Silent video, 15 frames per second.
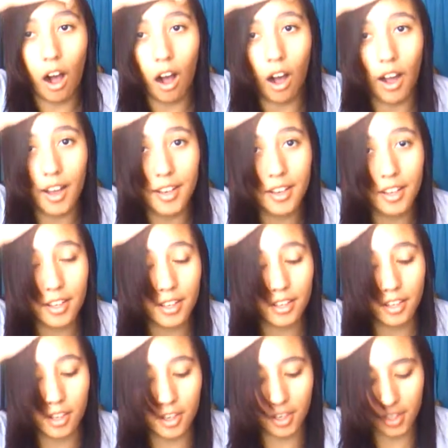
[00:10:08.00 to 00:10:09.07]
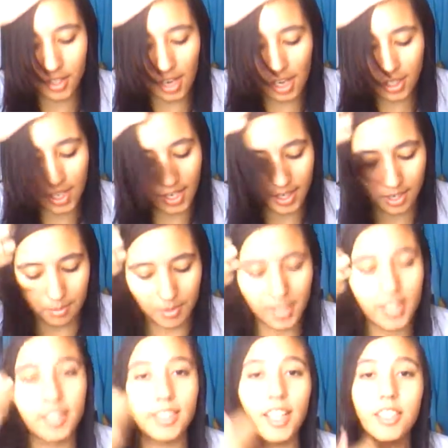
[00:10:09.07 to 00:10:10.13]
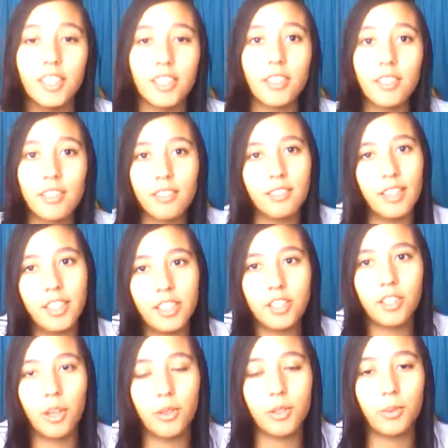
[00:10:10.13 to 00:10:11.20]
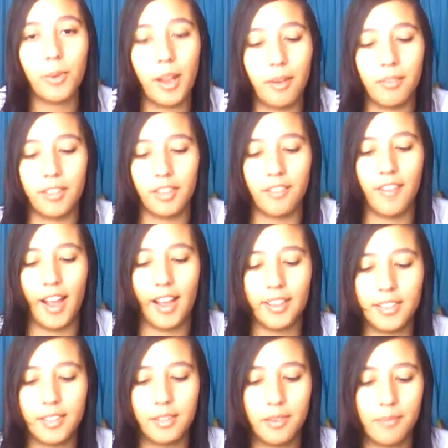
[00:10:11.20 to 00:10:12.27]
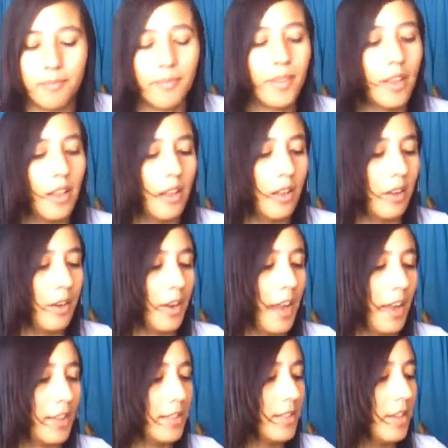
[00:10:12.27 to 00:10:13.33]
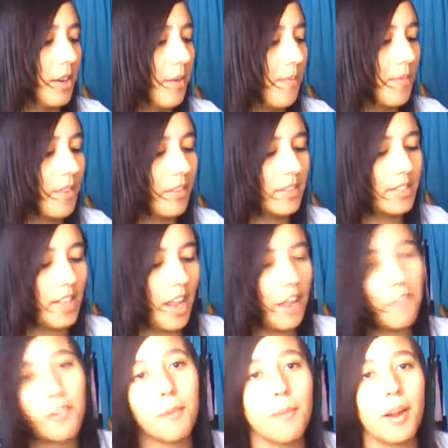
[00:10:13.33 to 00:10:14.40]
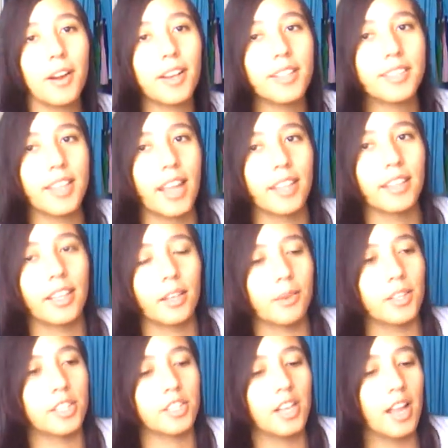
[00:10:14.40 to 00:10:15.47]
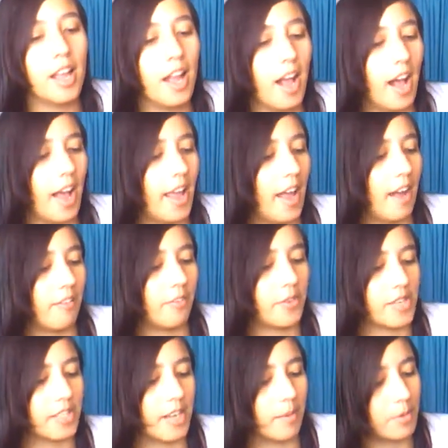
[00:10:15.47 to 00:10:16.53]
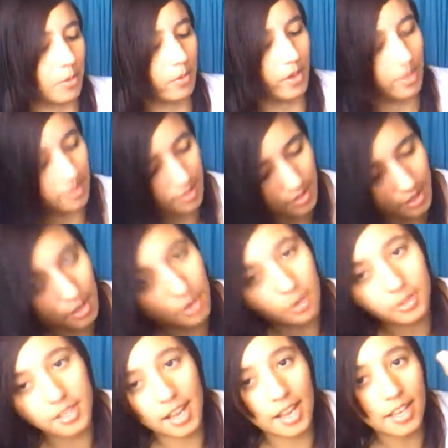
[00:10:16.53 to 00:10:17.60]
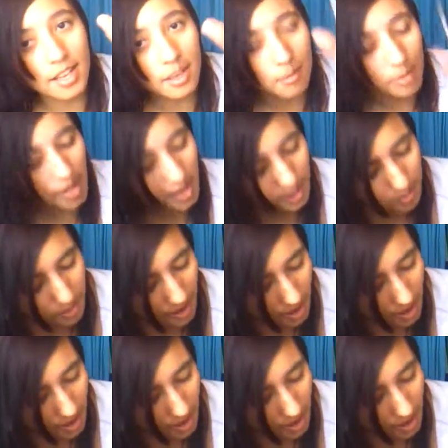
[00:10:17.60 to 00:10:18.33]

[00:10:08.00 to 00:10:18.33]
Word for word: on your agenda because that just it just goes away really fast. Okay, so say for American Sign Language, I have read chapter 1. So, taking a black